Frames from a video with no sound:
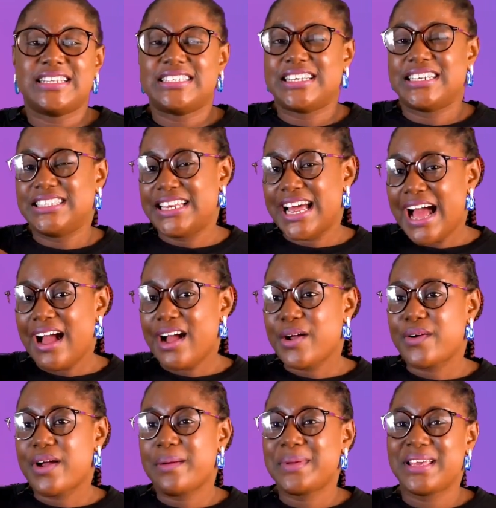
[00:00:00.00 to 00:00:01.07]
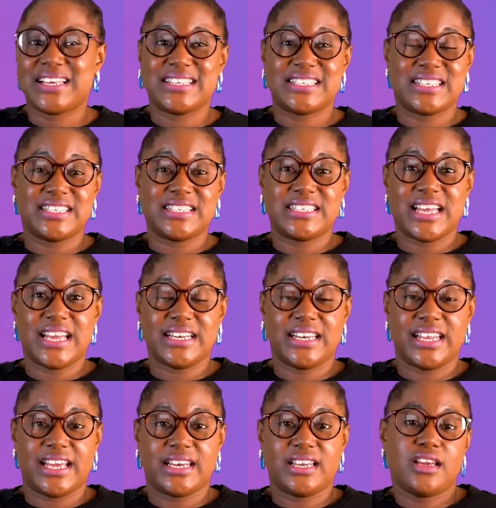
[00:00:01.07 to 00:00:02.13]
The diagram is
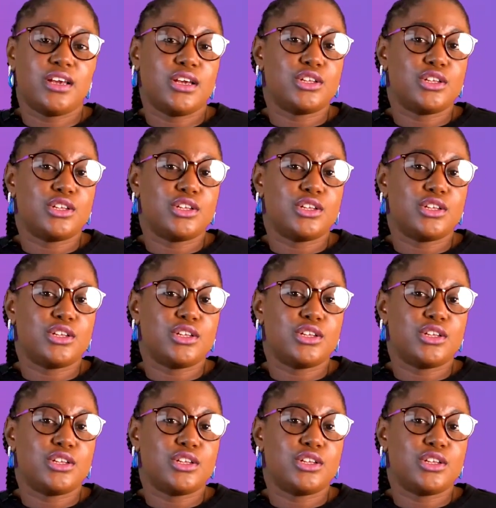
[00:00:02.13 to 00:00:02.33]
intended